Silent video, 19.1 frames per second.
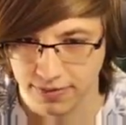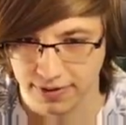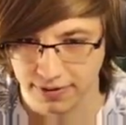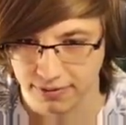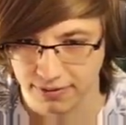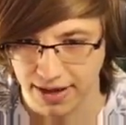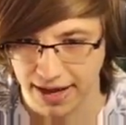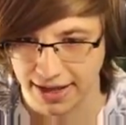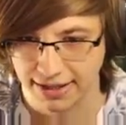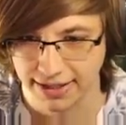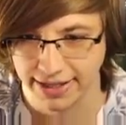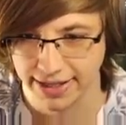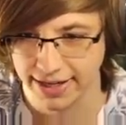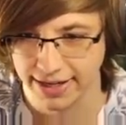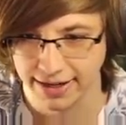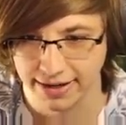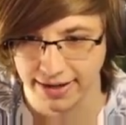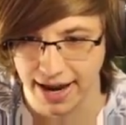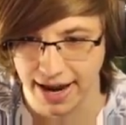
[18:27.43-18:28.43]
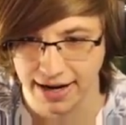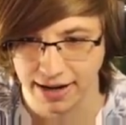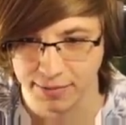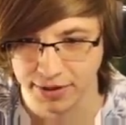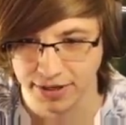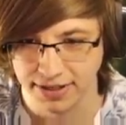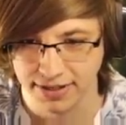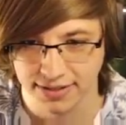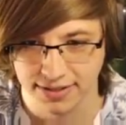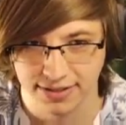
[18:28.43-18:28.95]
alien
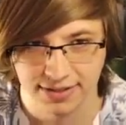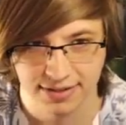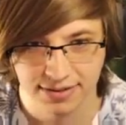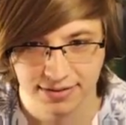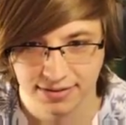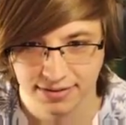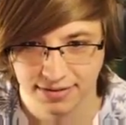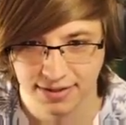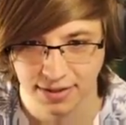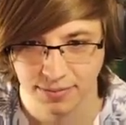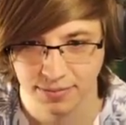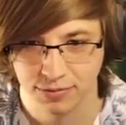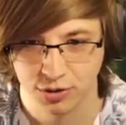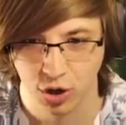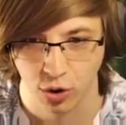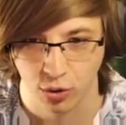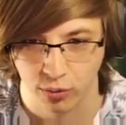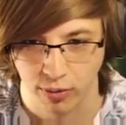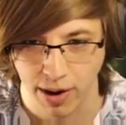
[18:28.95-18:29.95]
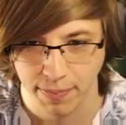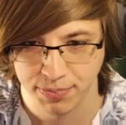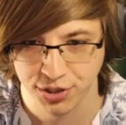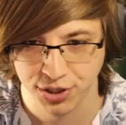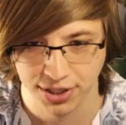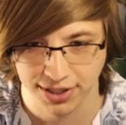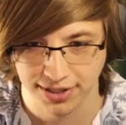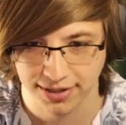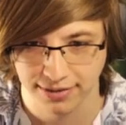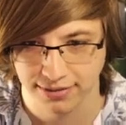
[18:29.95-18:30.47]
enemies, some
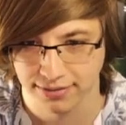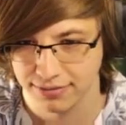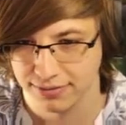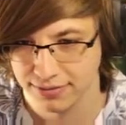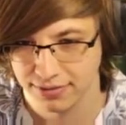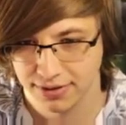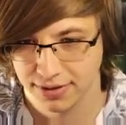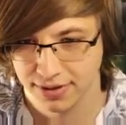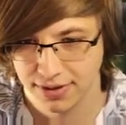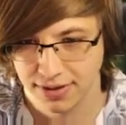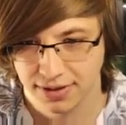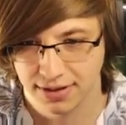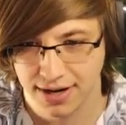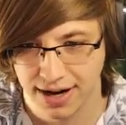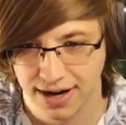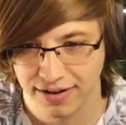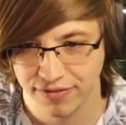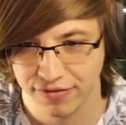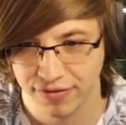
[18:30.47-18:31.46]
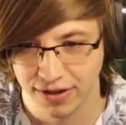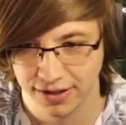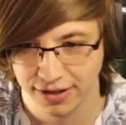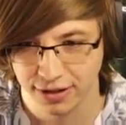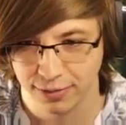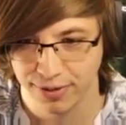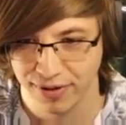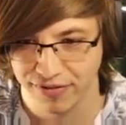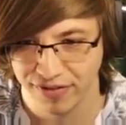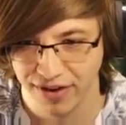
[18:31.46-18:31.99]
corruption, kind of a
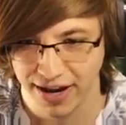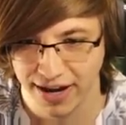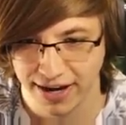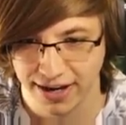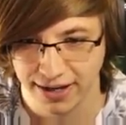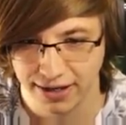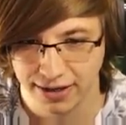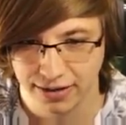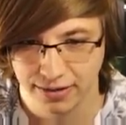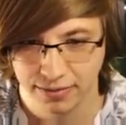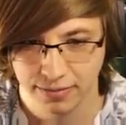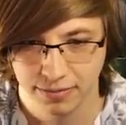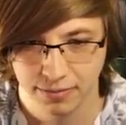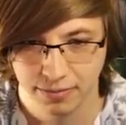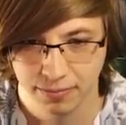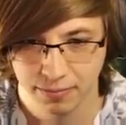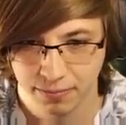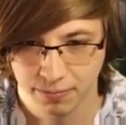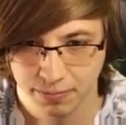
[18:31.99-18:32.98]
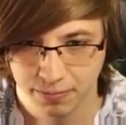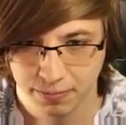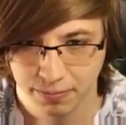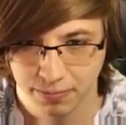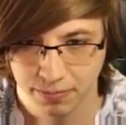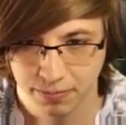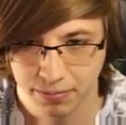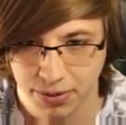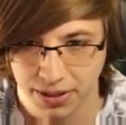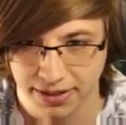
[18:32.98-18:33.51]
little bit vague,
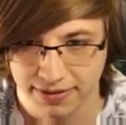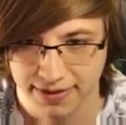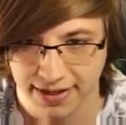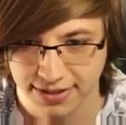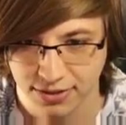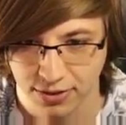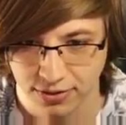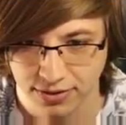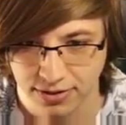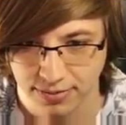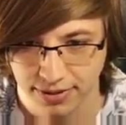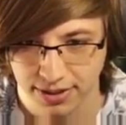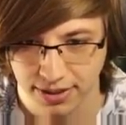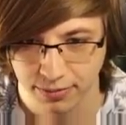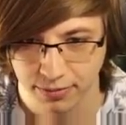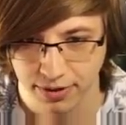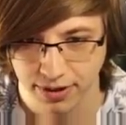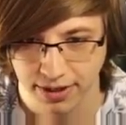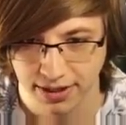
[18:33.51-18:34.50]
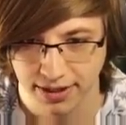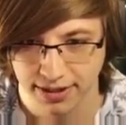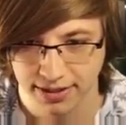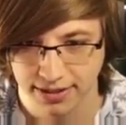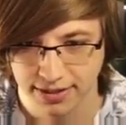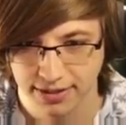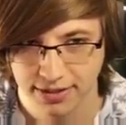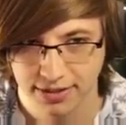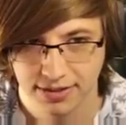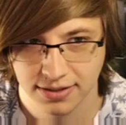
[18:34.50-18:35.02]
but that's ultimately what it
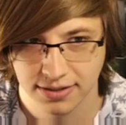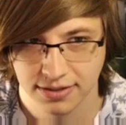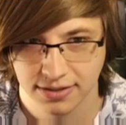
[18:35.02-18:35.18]
is.